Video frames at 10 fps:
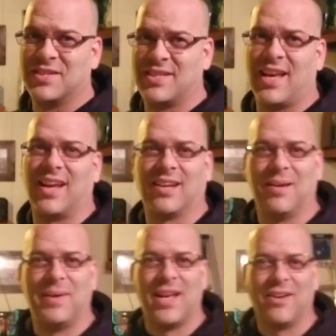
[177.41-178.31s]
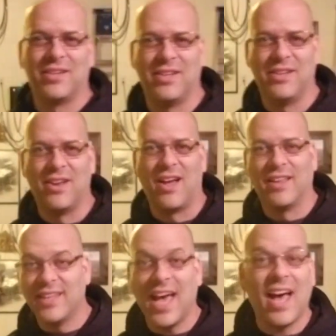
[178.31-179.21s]
stang. I mean, how could you
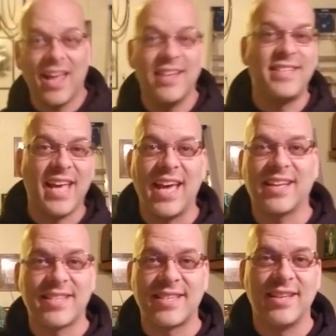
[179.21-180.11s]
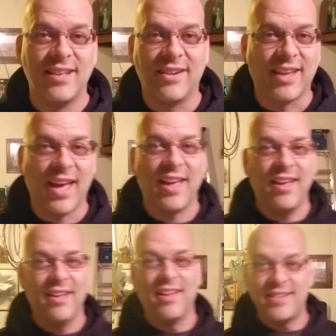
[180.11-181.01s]
not? Yeah, it ticks. Okay, it